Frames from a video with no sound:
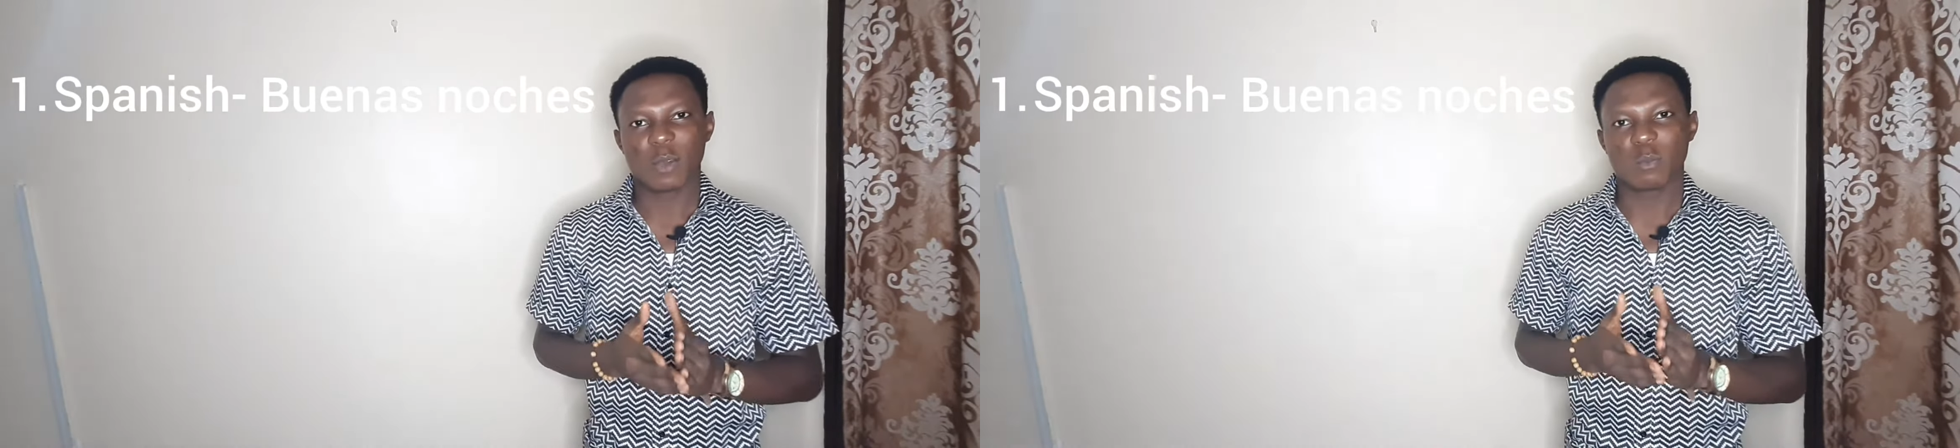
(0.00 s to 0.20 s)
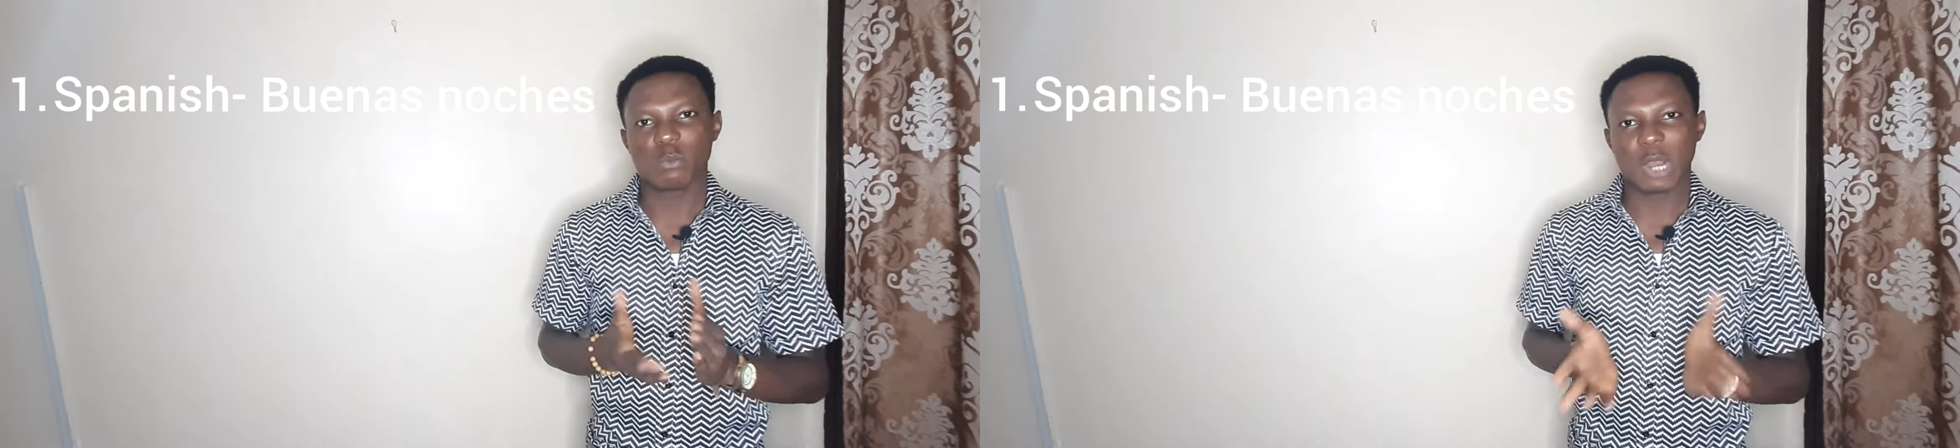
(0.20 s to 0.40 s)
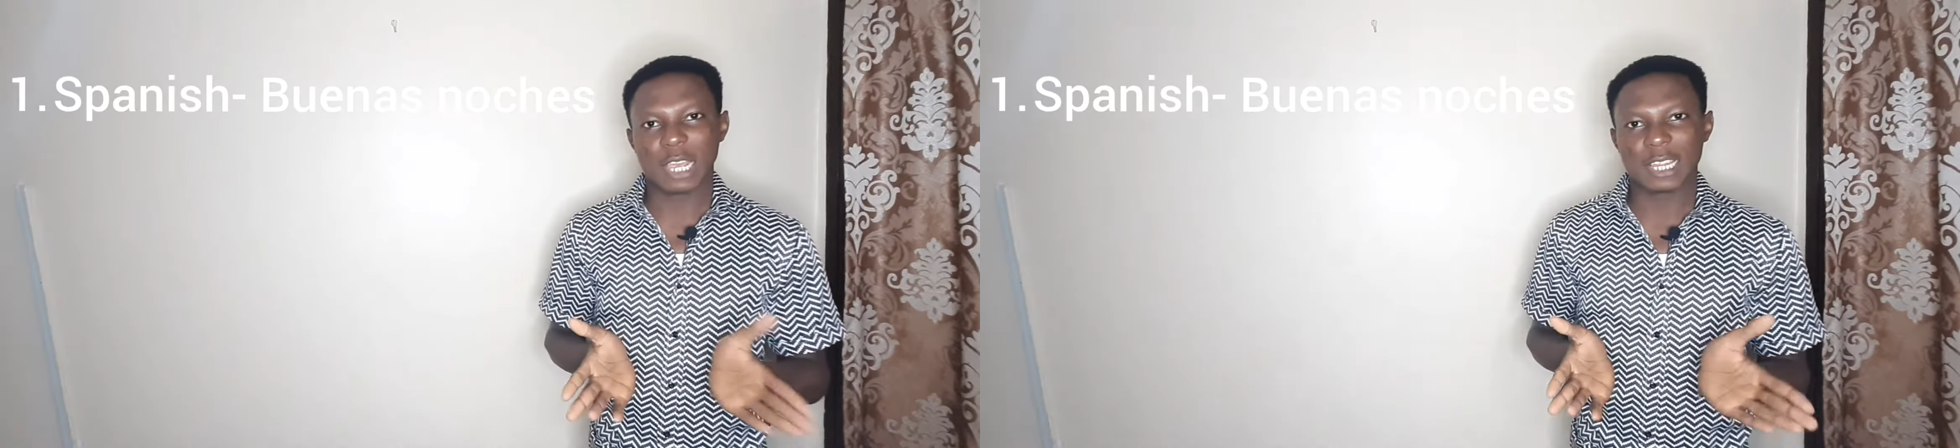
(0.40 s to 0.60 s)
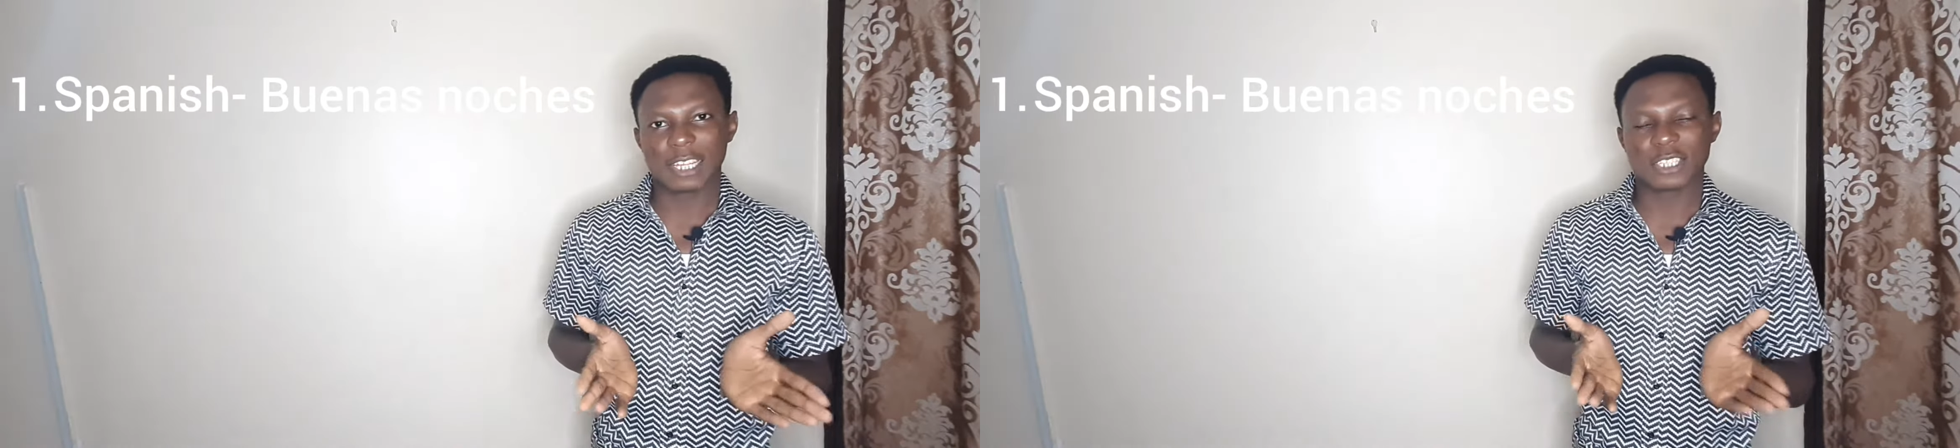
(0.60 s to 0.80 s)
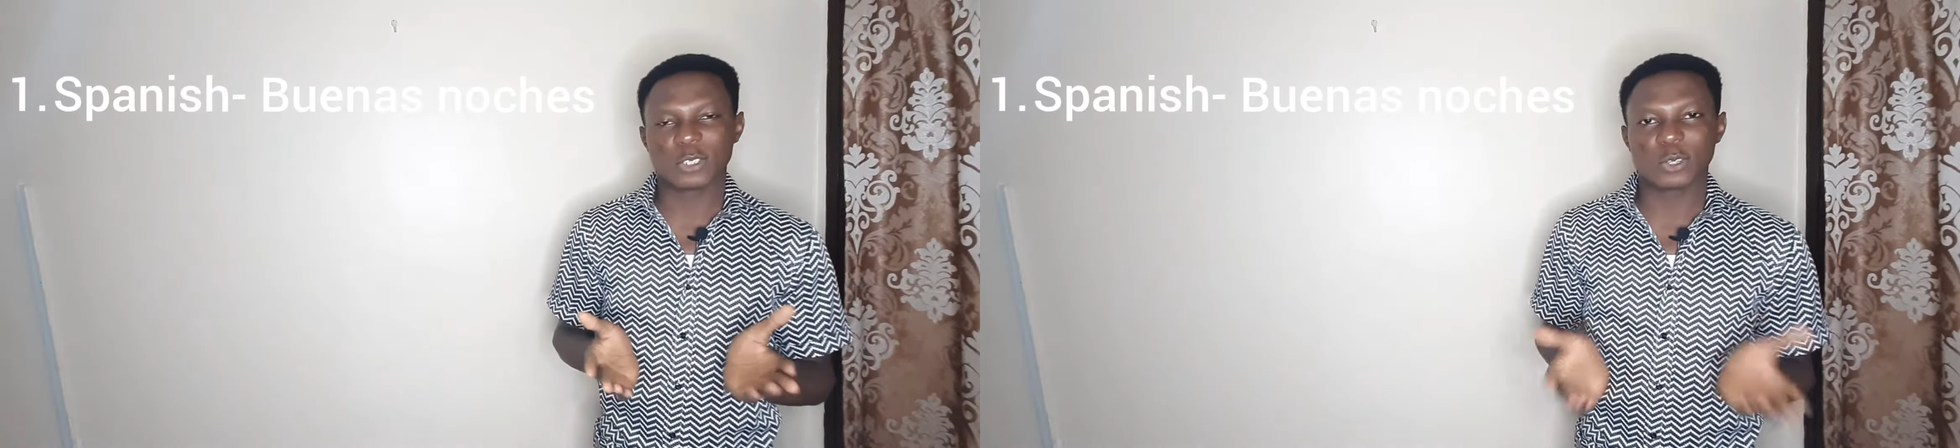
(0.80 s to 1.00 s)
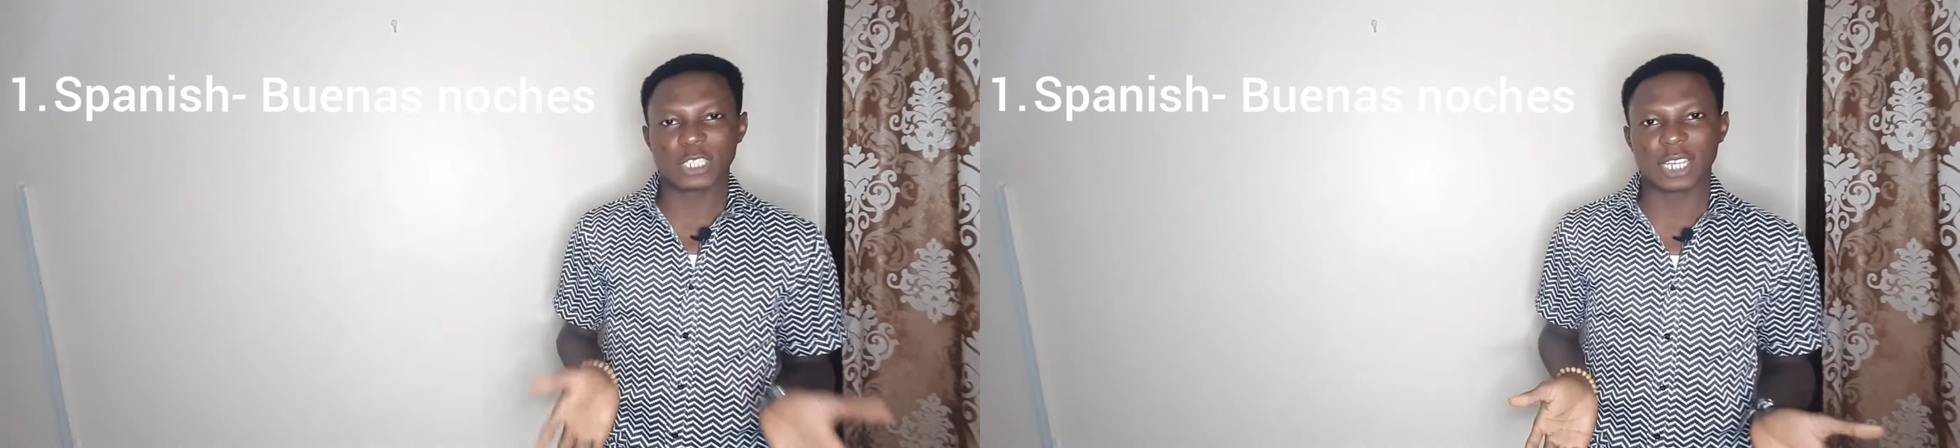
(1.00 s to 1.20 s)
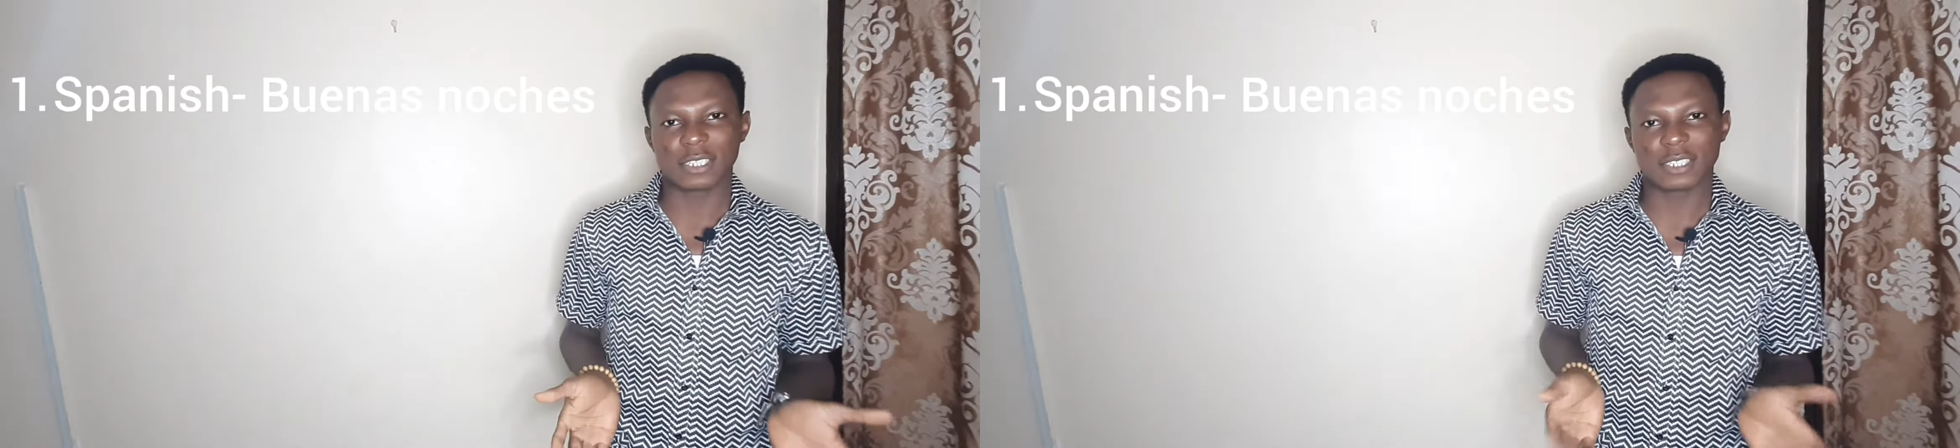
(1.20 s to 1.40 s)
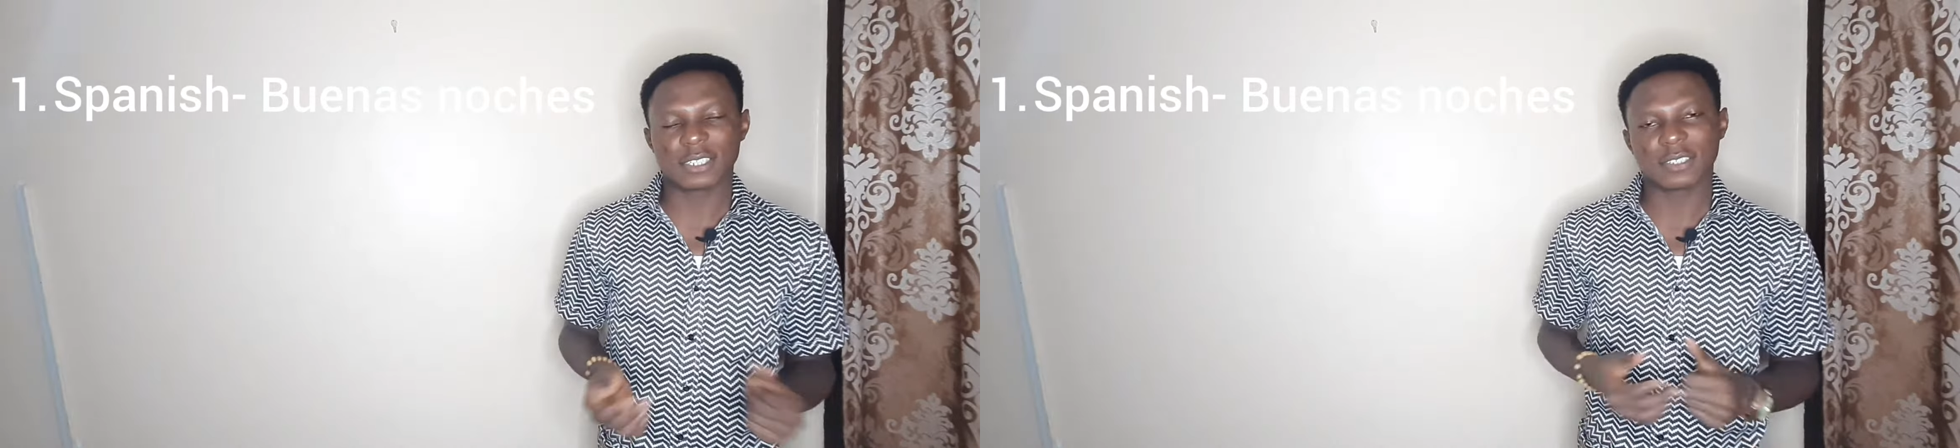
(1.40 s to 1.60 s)
Buenas
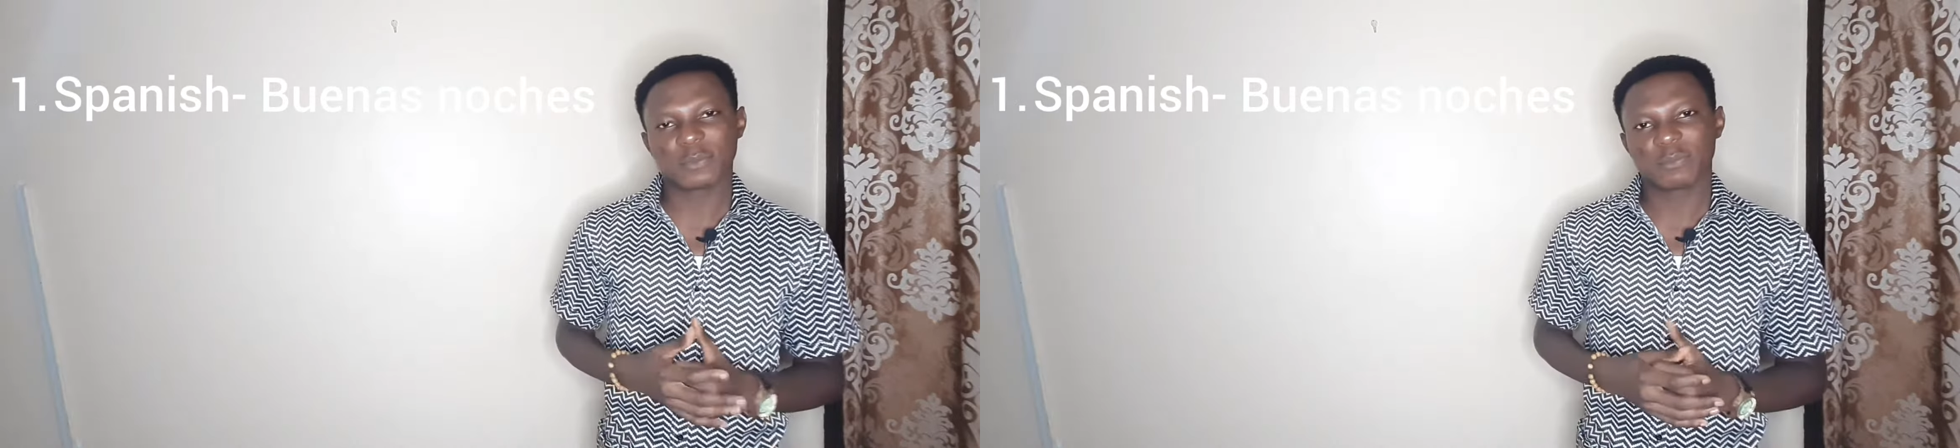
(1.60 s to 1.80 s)
noches.